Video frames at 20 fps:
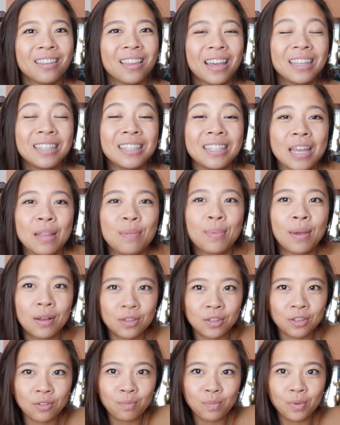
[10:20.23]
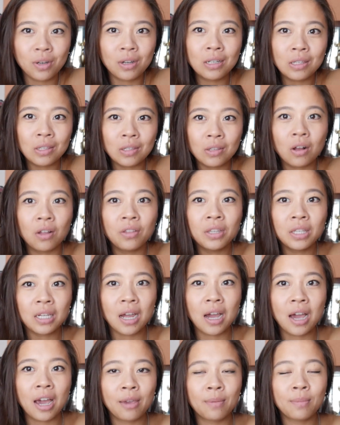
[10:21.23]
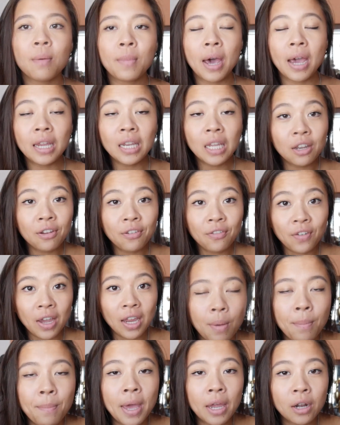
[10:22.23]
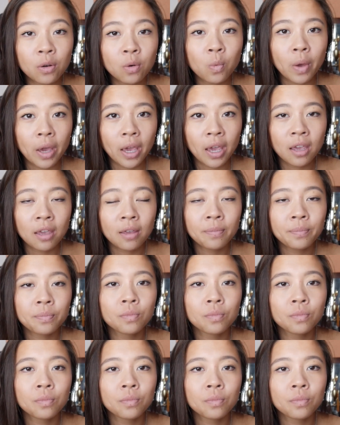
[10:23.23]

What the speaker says: like 10 pounds of books all the time. I need to find a better way